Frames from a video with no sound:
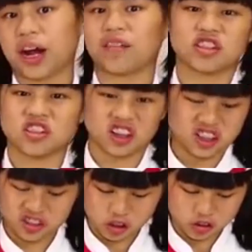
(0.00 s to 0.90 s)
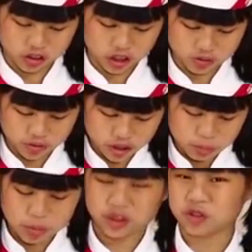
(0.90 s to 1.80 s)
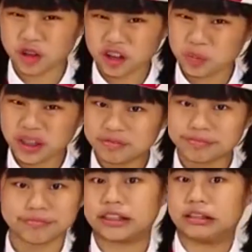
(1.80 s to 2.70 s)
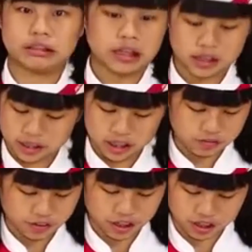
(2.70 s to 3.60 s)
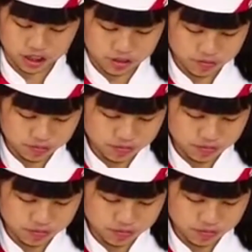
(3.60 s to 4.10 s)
you don't have a soggy salsa. Because trust me, that does not taste very good.